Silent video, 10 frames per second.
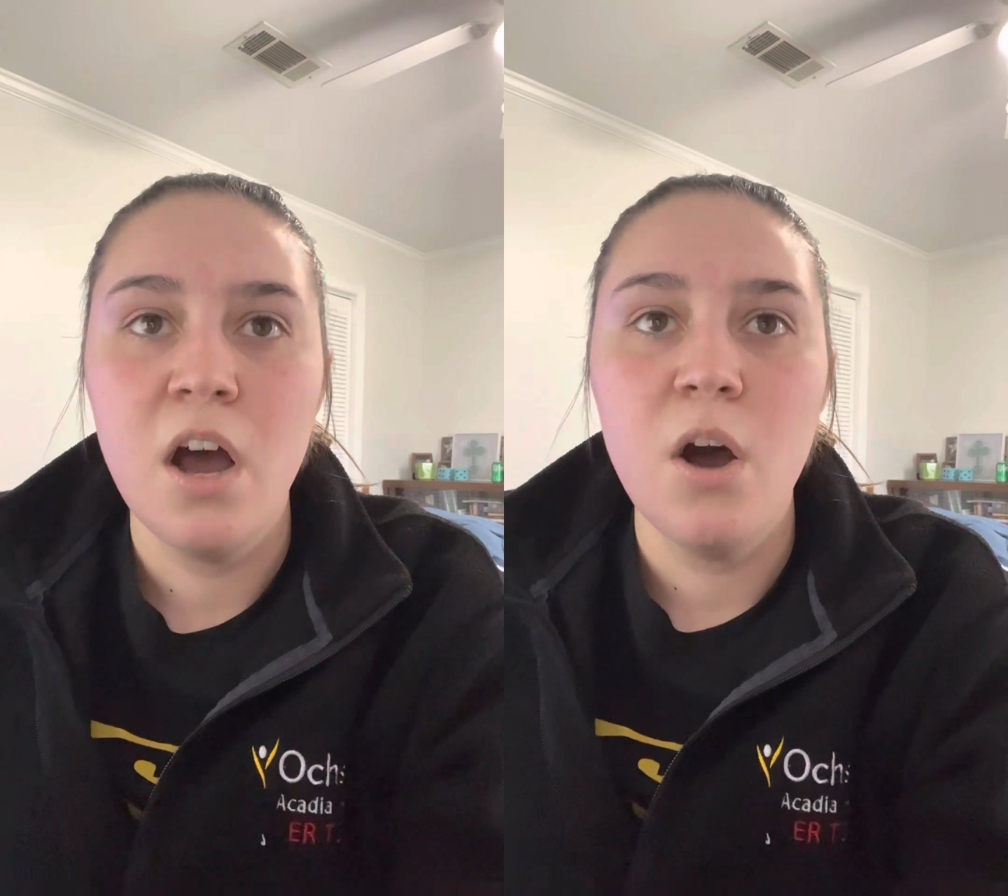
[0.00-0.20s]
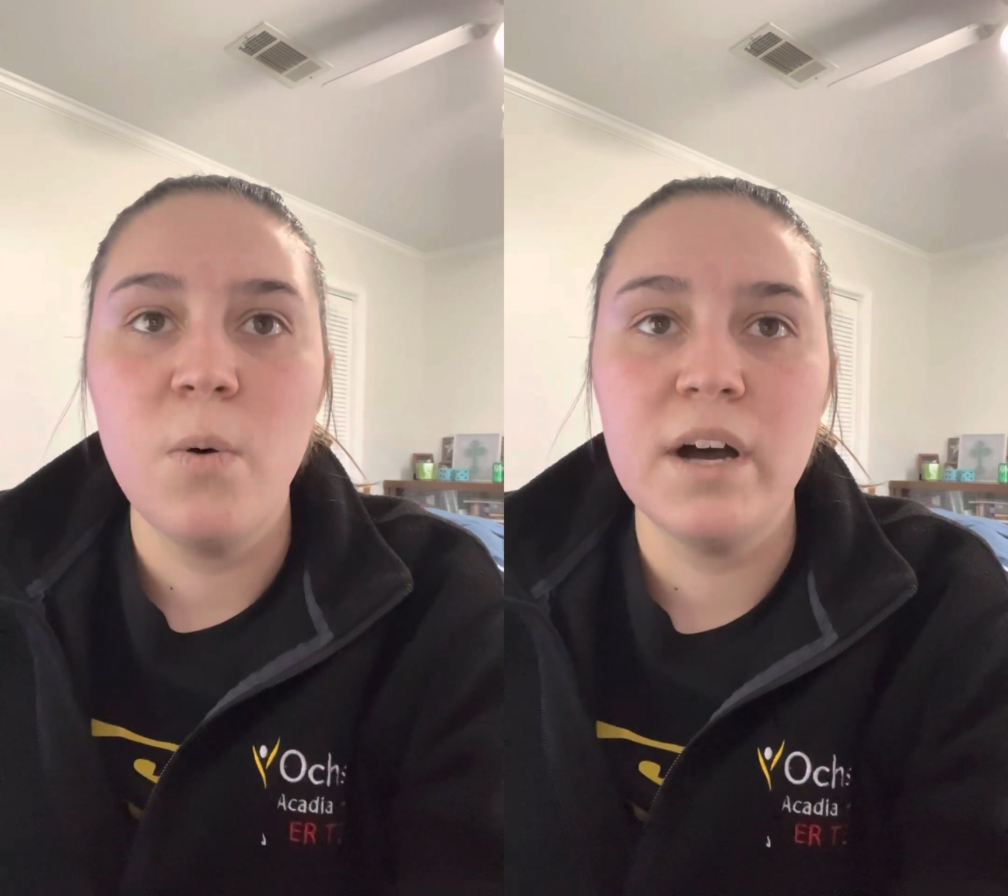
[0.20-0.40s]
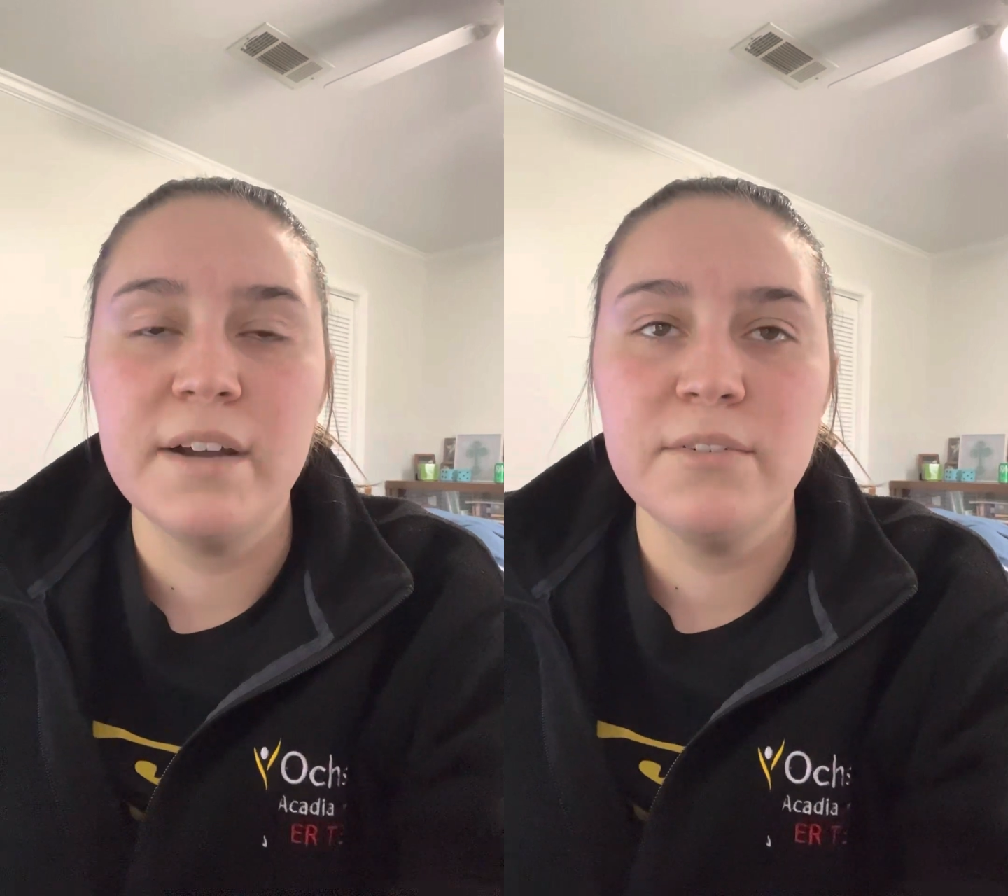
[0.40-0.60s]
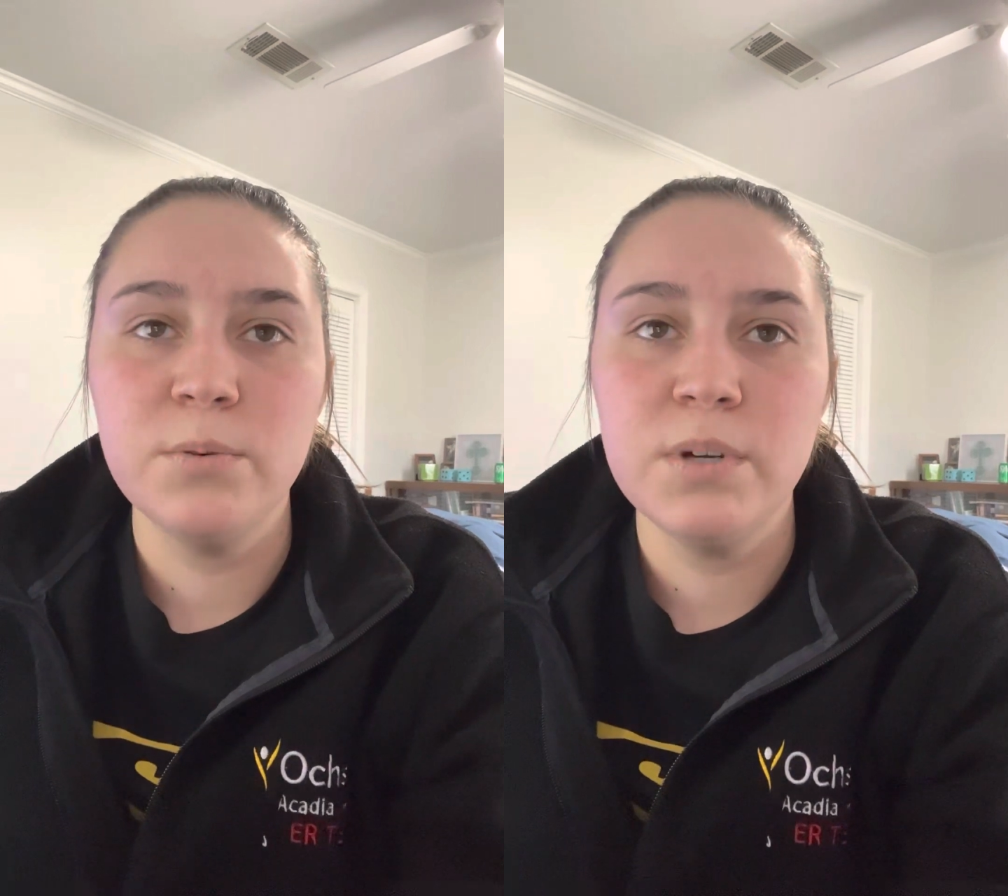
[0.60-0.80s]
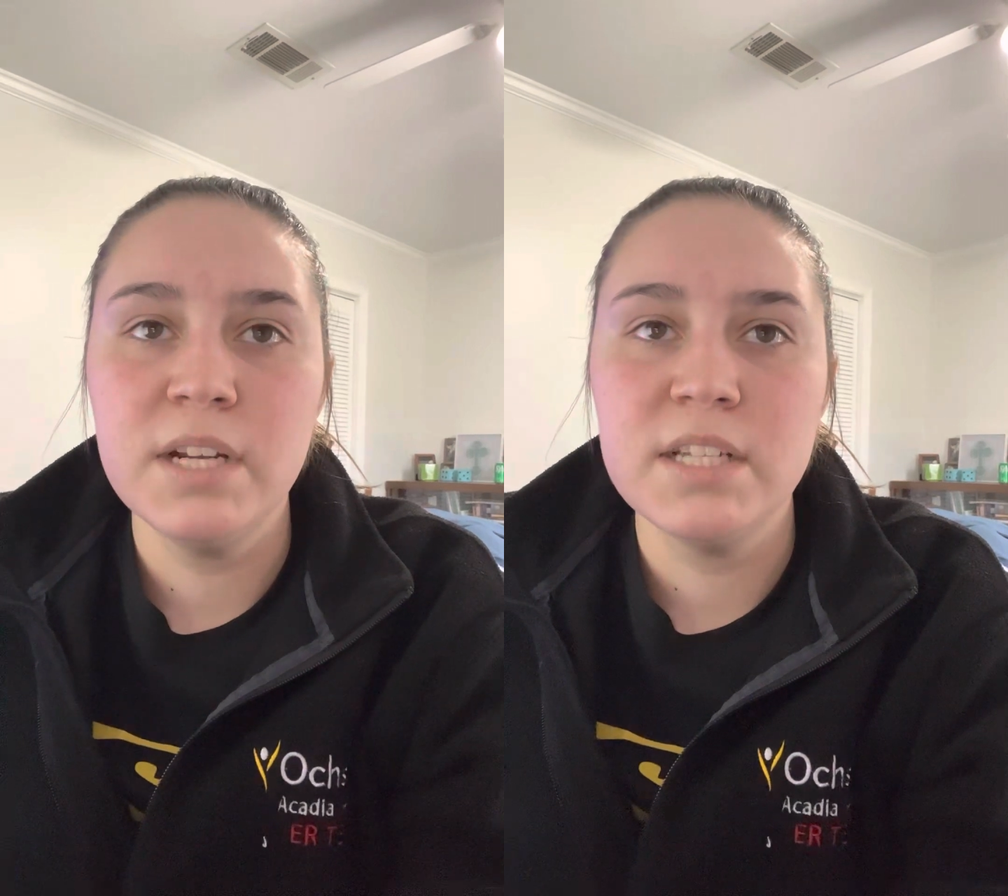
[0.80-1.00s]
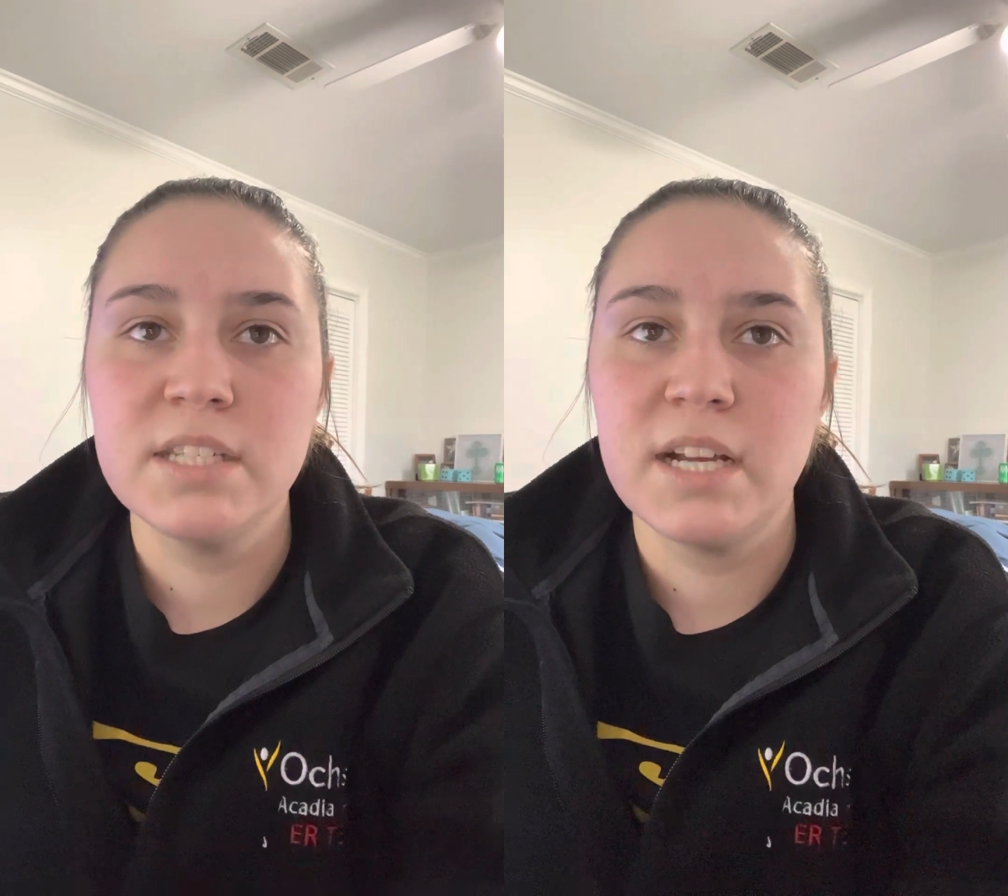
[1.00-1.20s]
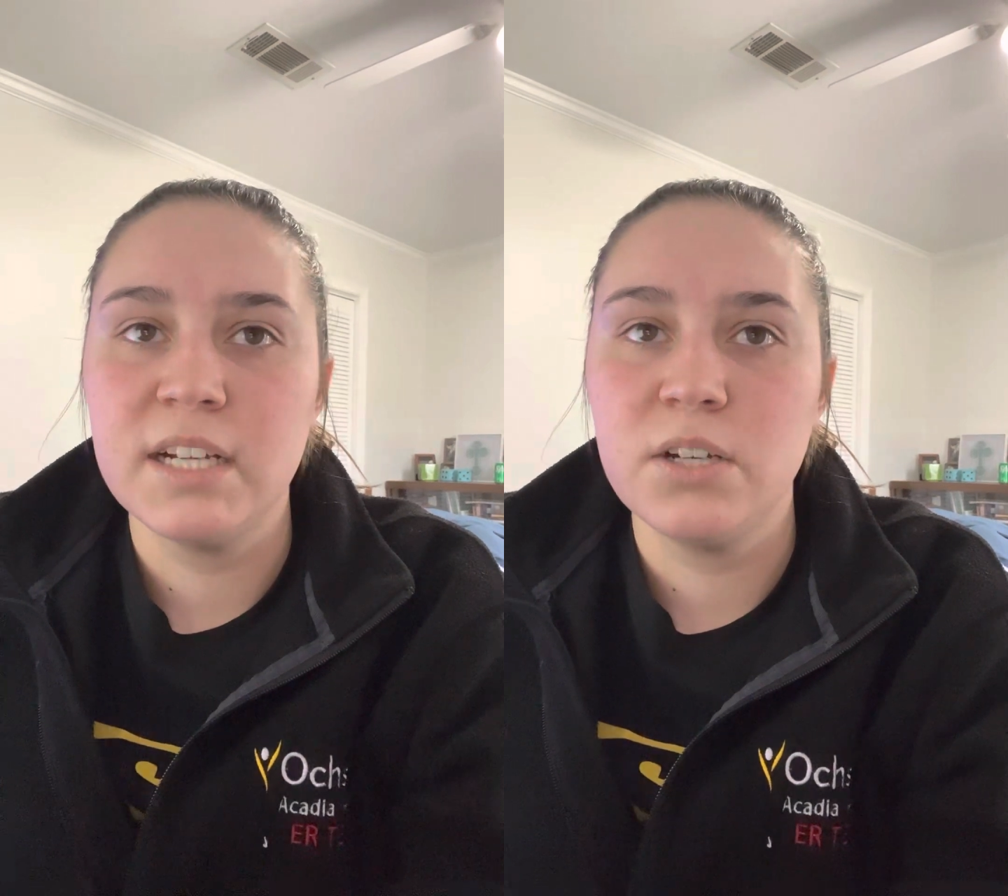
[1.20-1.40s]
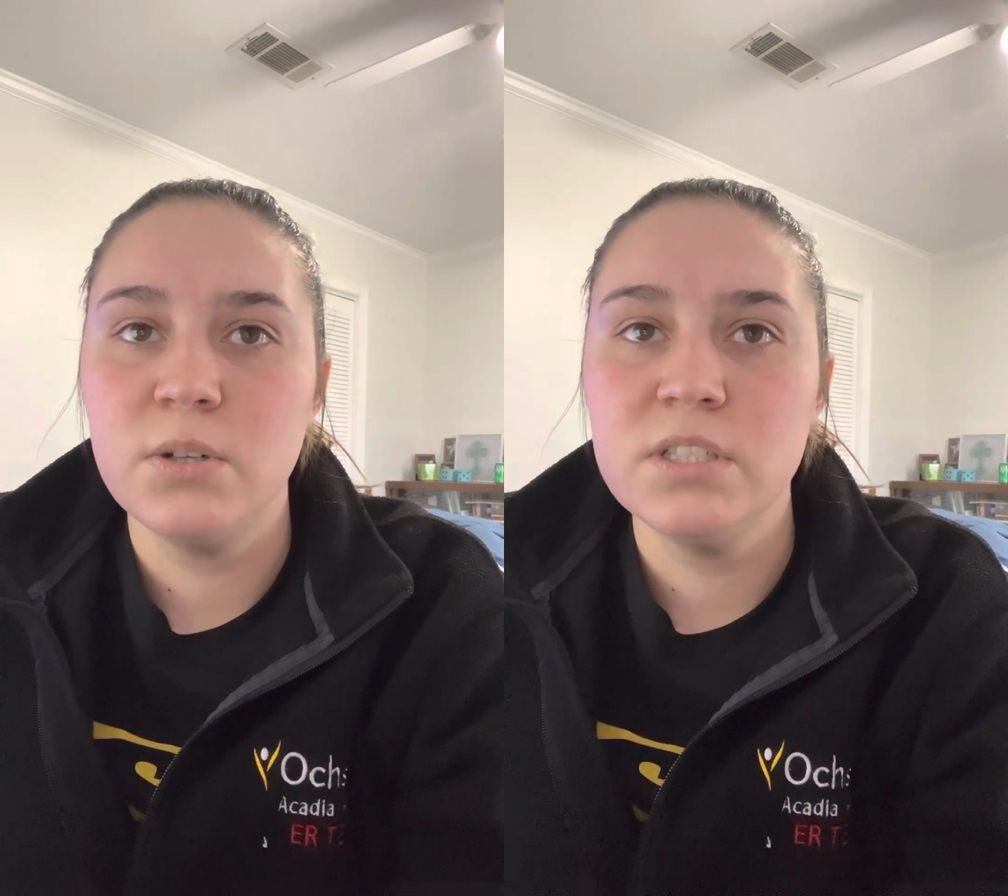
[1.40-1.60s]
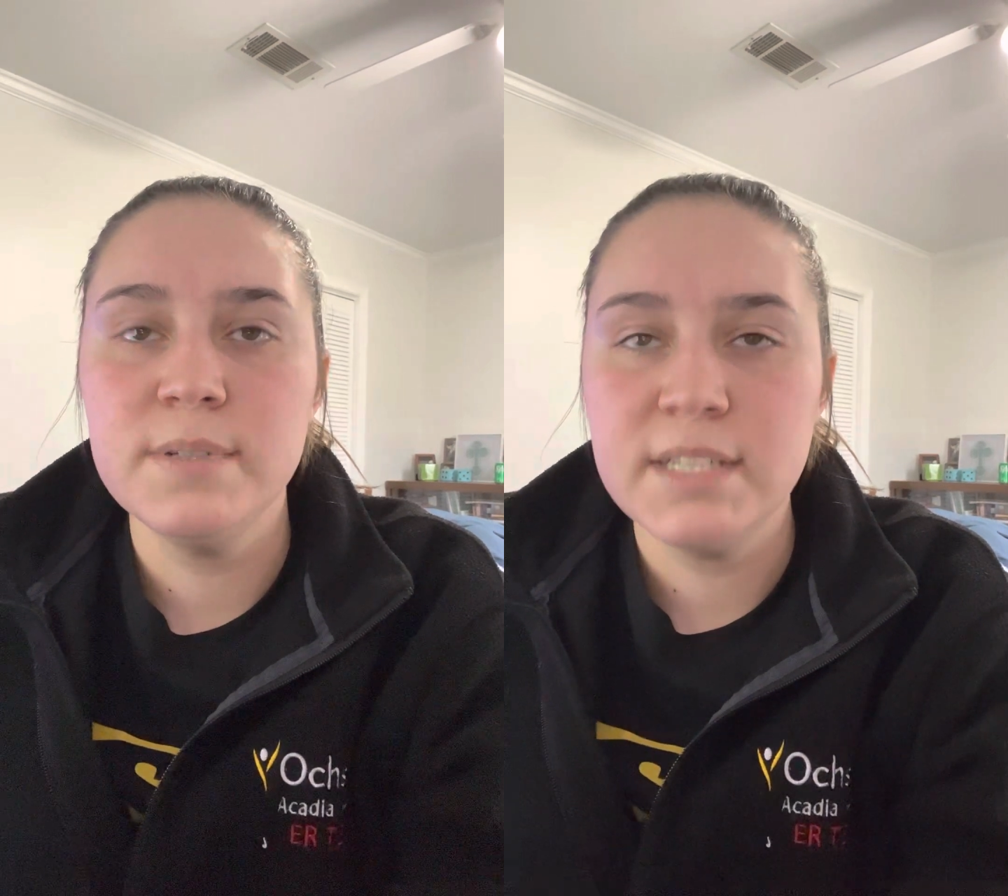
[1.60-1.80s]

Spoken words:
While everyone is not going to be